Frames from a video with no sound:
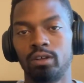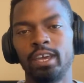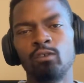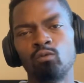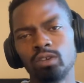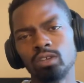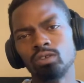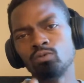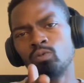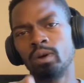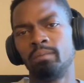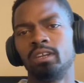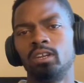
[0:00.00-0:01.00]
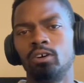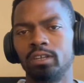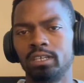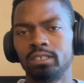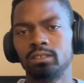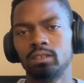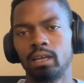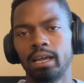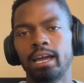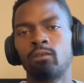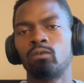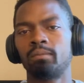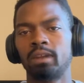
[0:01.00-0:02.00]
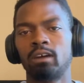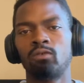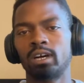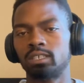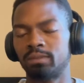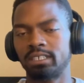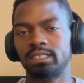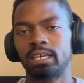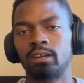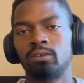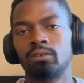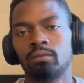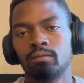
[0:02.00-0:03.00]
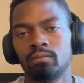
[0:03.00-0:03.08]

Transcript: And you women know this. I got women that watch my channel.